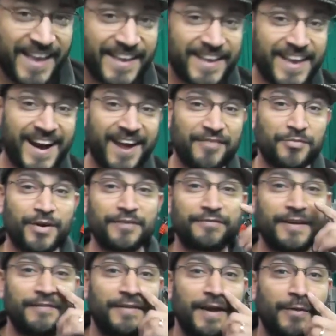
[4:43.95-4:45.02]
G'day everyone,
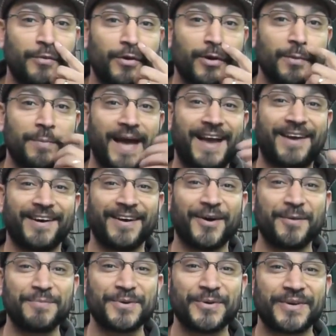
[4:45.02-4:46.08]
Viv here. Welcome back. I
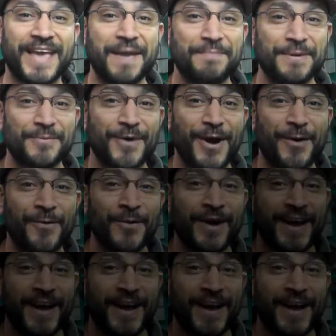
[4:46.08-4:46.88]
hope you're all keeping well.